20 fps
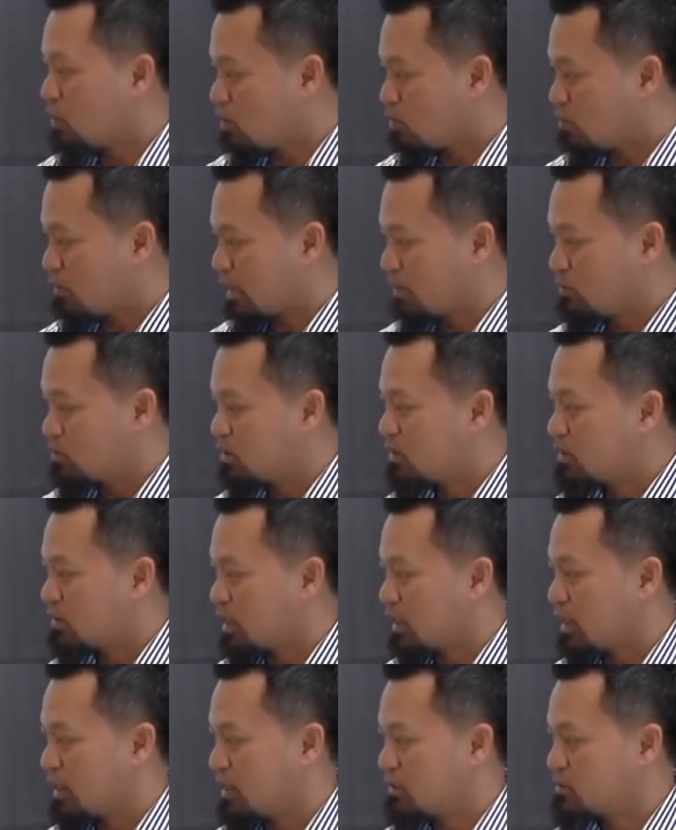all my work
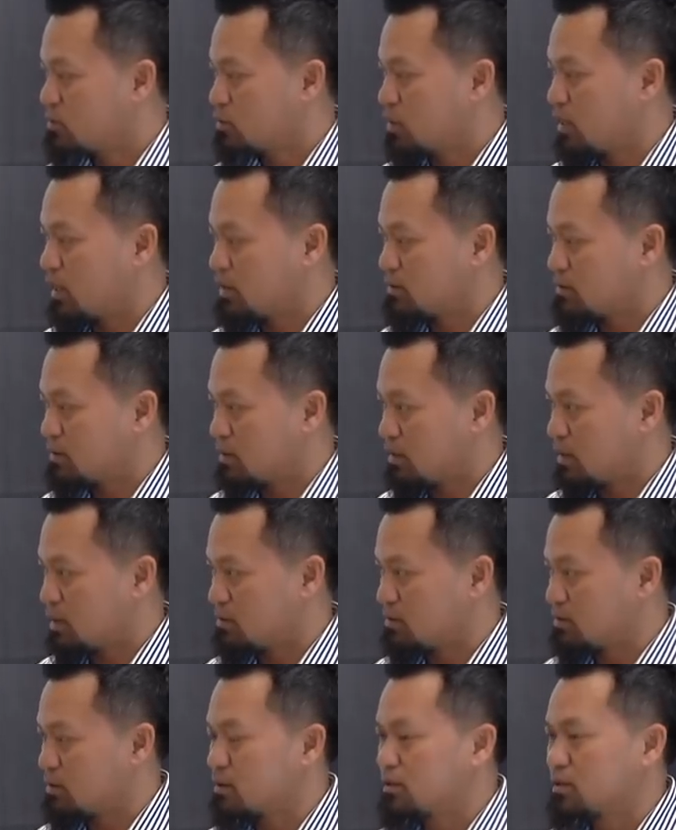has to have
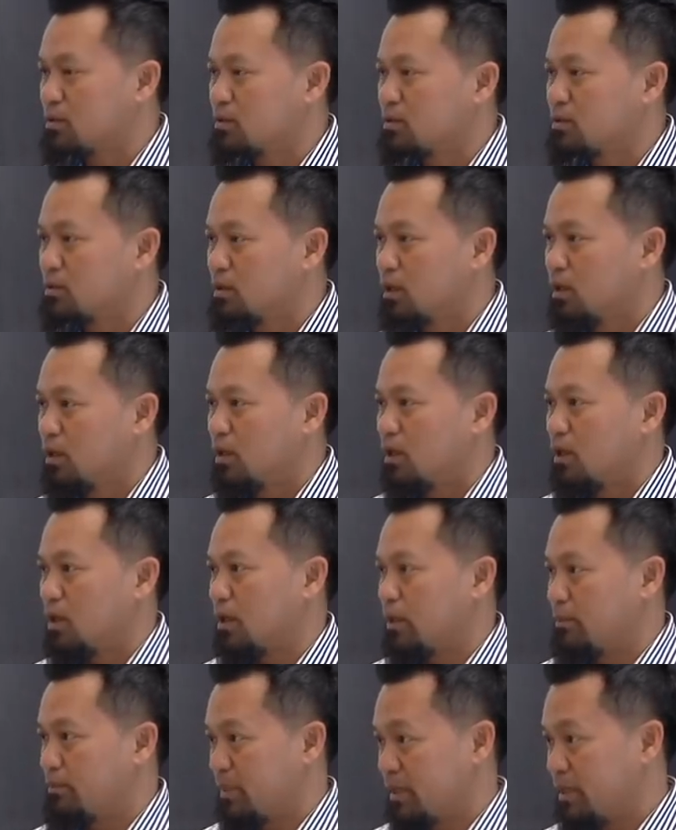a certain
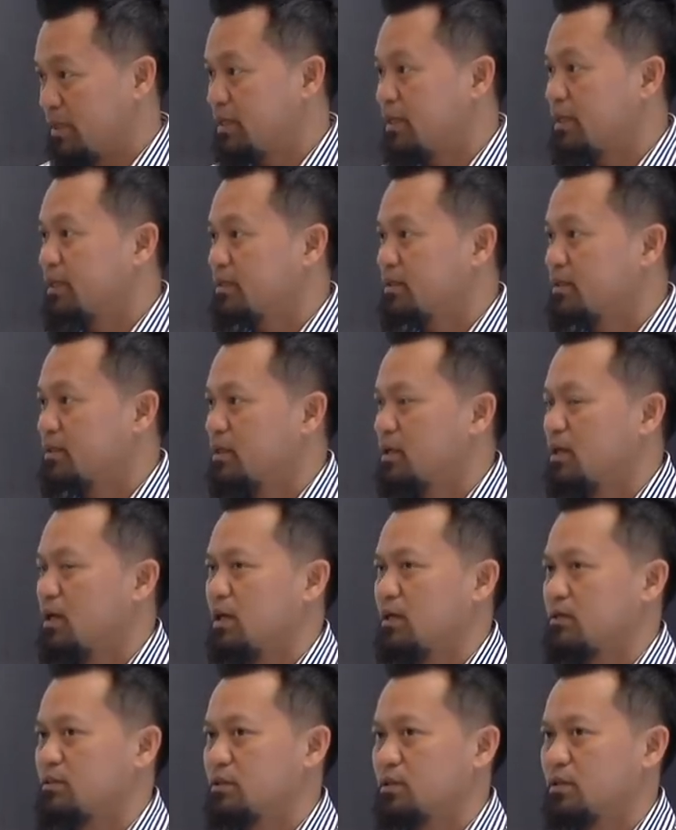meaning,
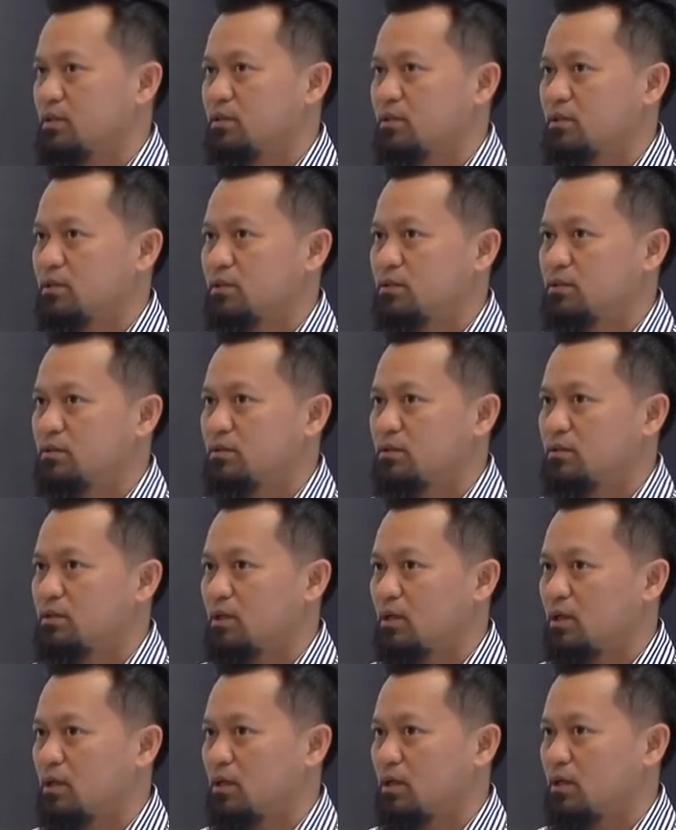a certain
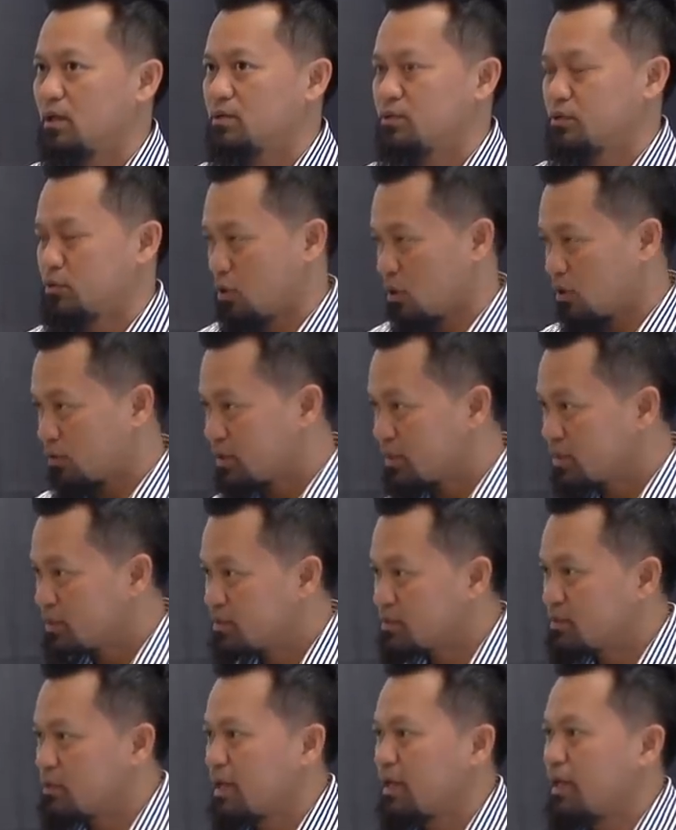
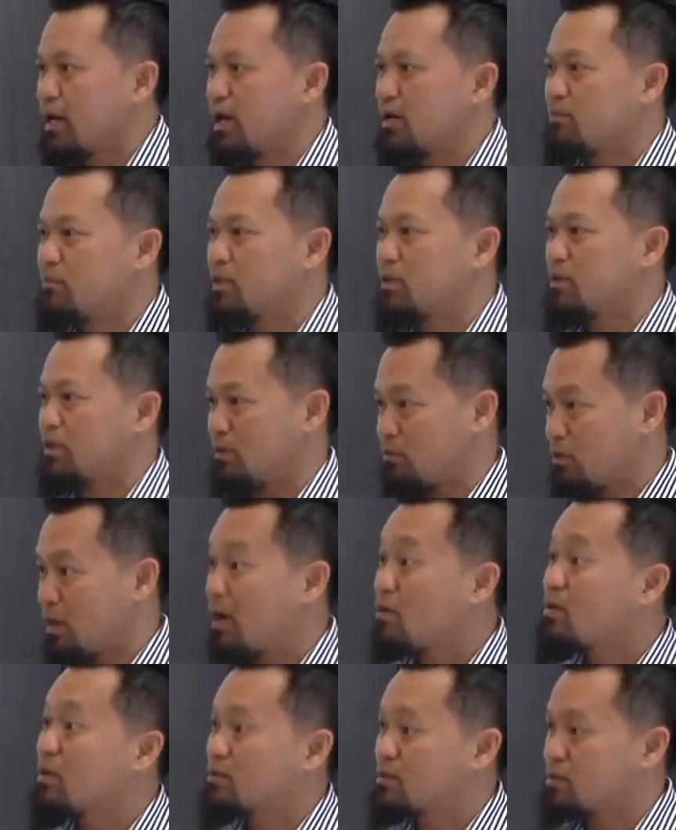stories that happen
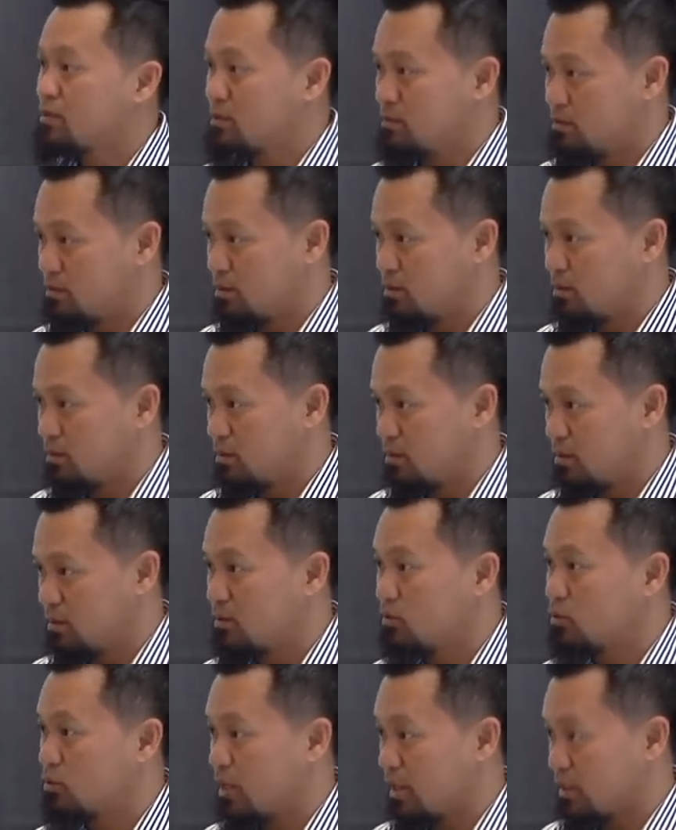around us
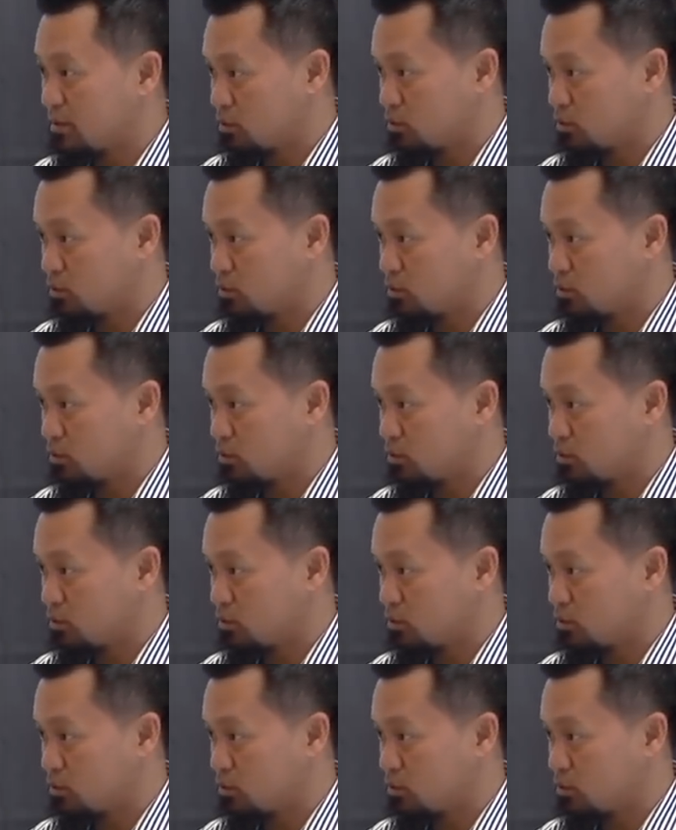in today's